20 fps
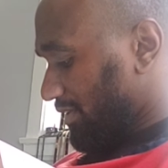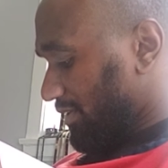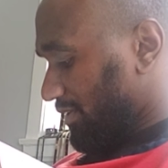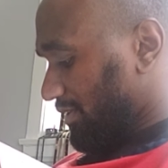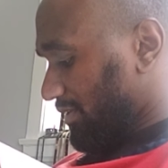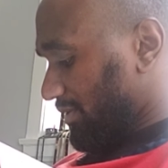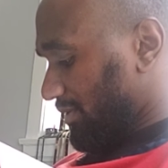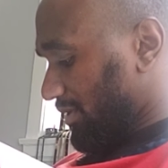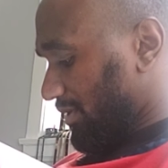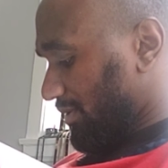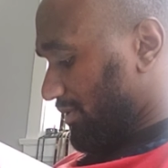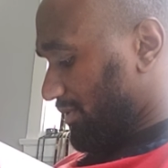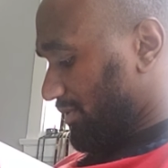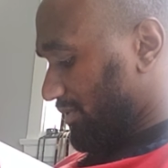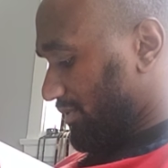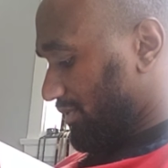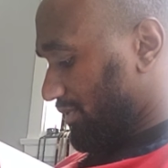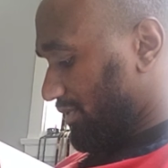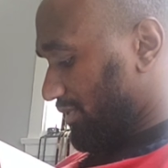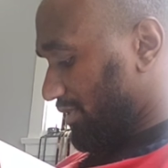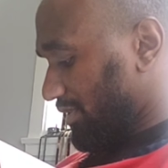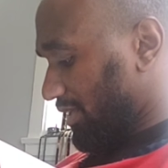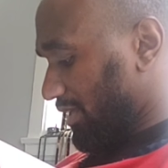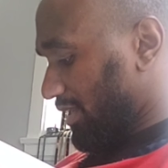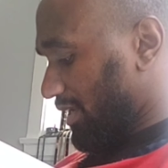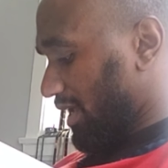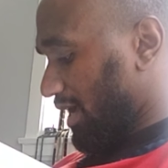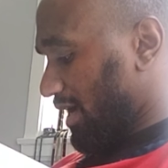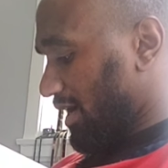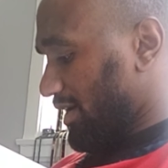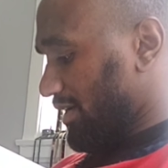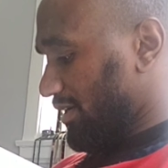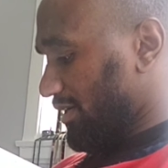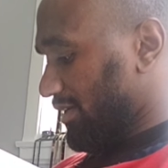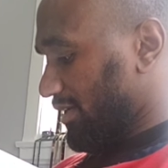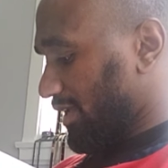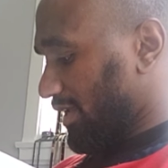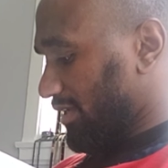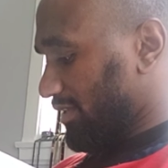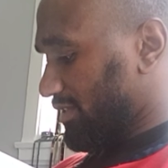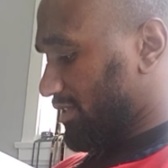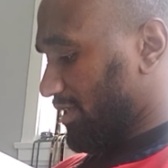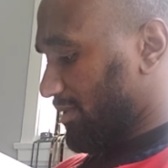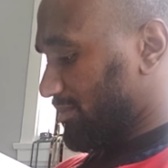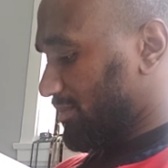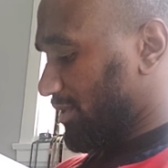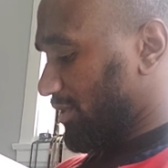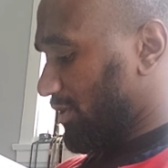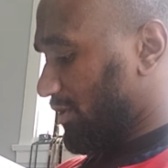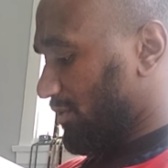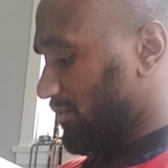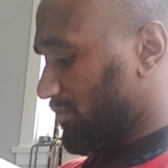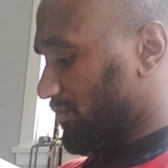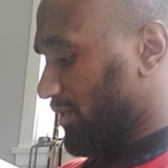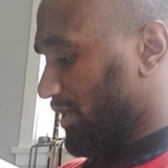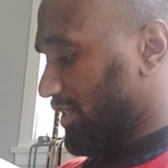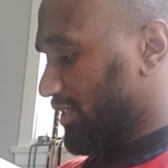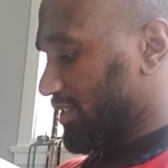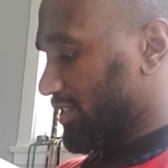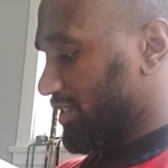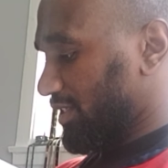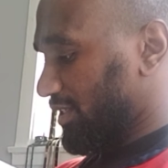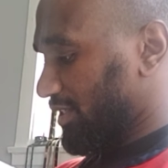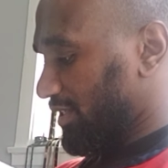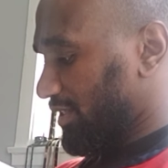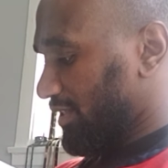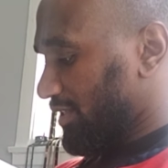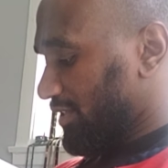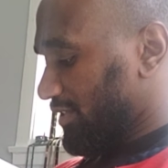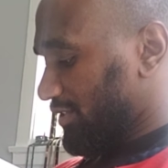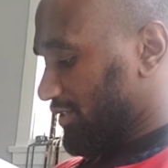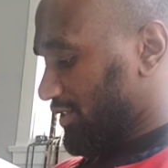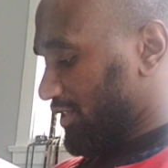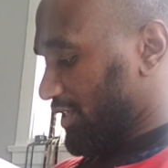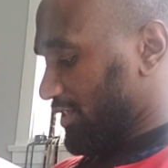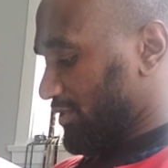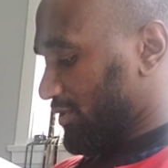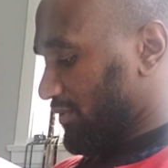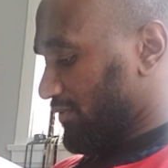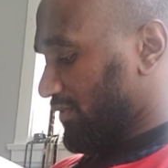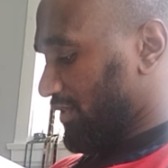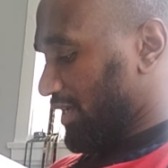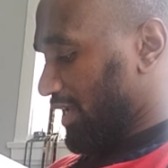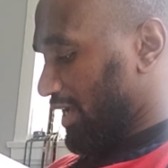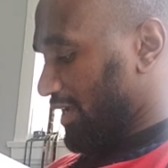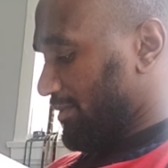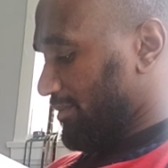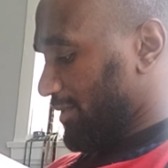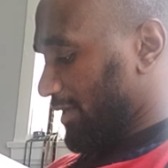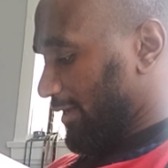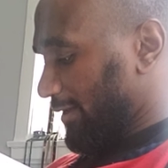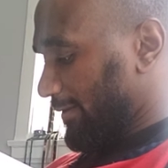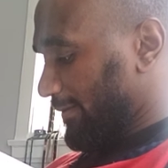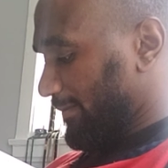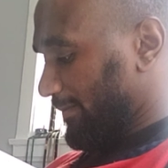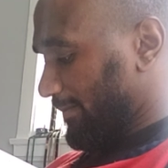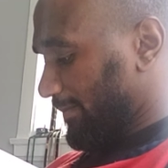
You know, and iron, something don't rust just overnight, man.